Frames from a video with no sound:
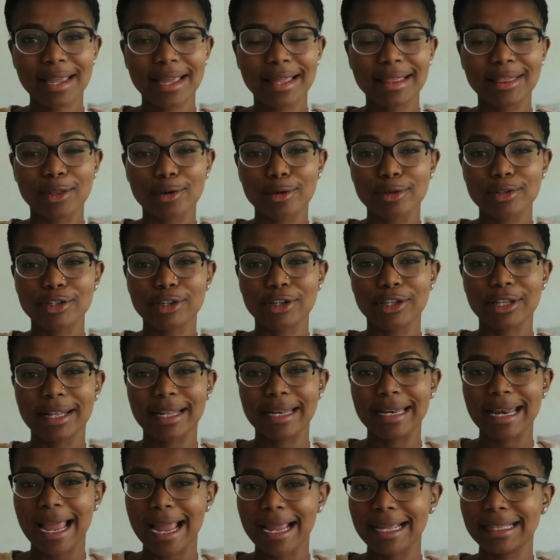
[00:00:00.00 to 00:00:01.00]
Those are the
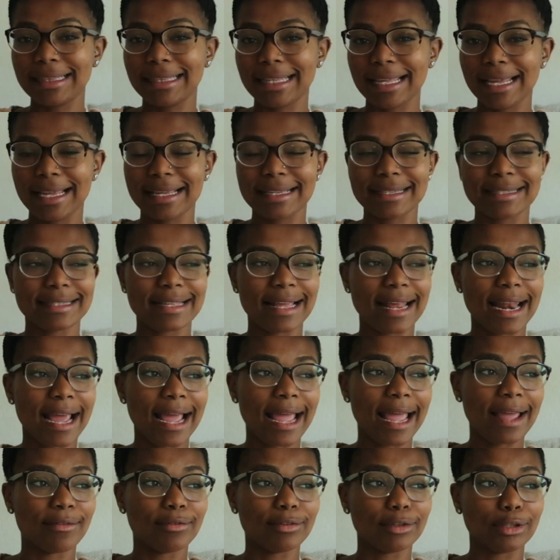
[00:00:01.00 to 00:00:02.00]
9 things that I
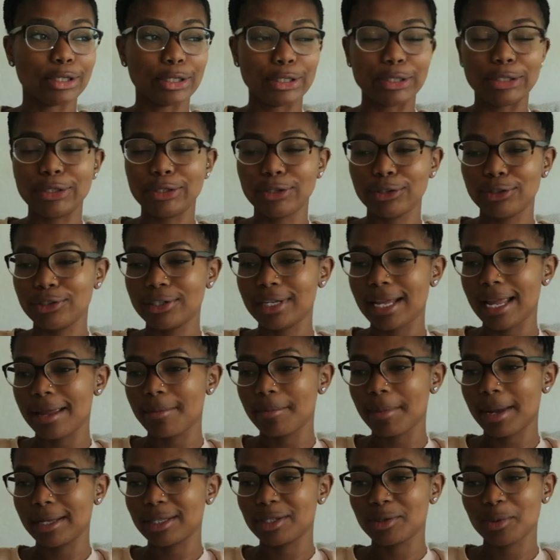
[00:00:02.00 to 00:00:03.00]
have learned in
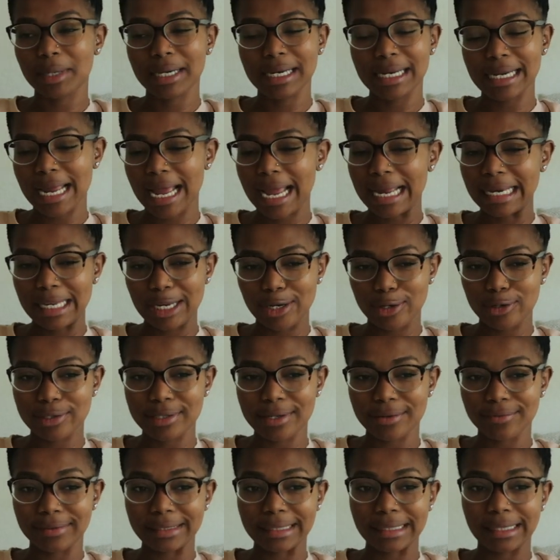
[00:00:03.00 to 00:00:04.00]
my 29 years
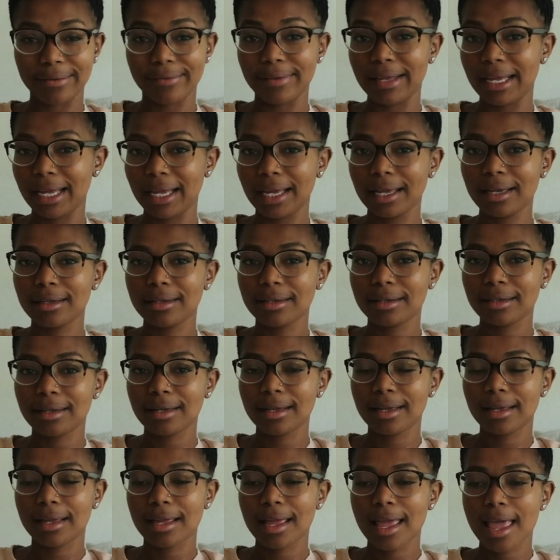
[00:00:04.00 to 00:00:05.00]
of living.
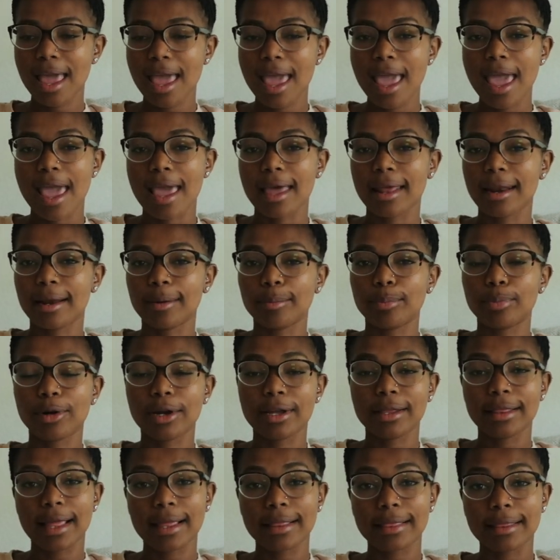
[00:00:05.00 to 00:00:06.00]
And I
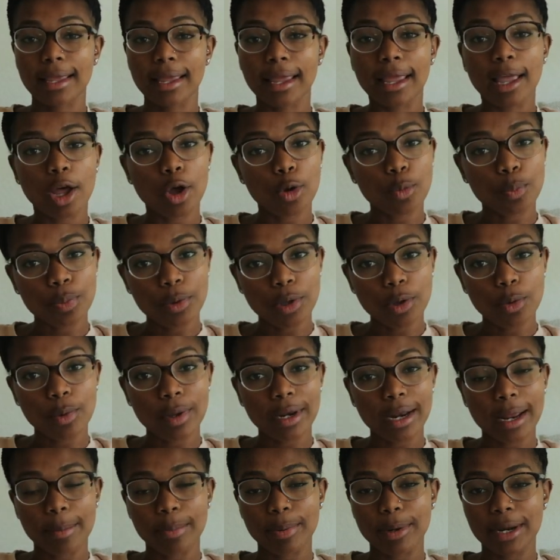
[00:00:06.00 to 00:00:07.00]
pray that they help you,
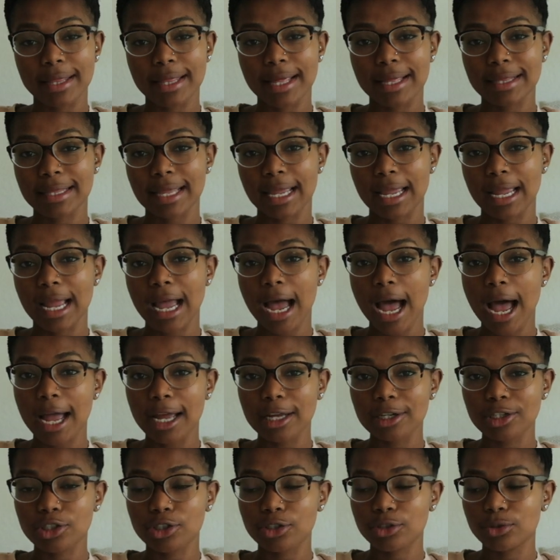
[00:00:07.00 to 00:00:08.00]
and I pray that they
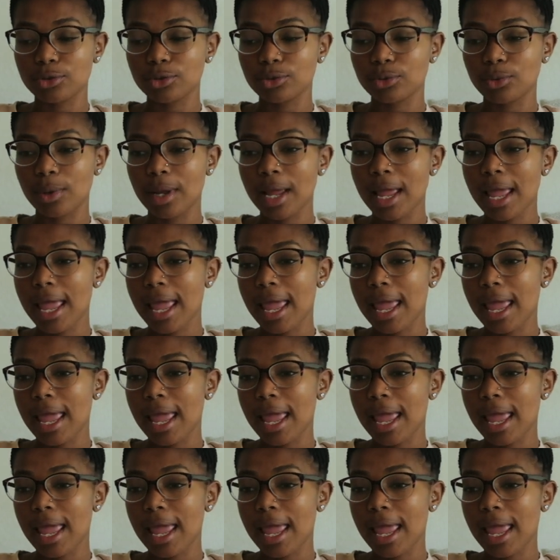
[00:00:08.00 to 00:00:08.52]
guide you.